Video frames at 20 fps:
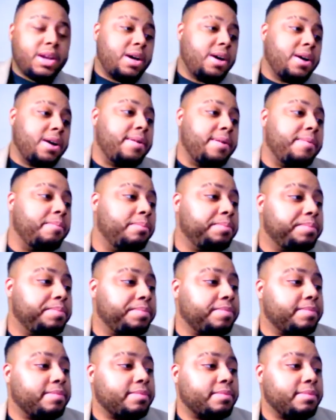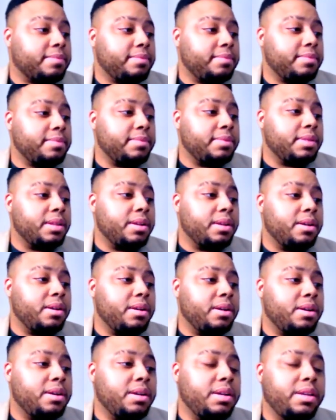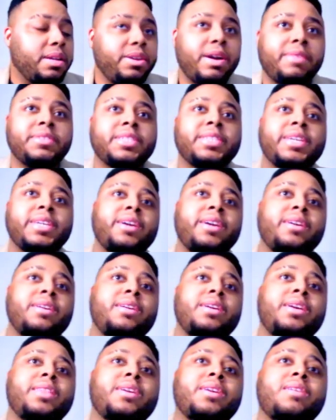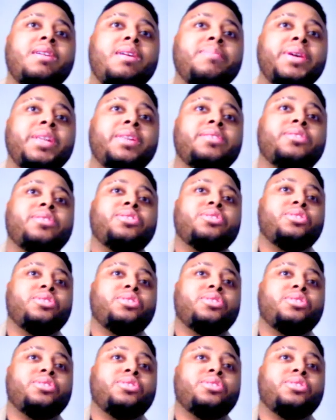um, you have to say in the comment,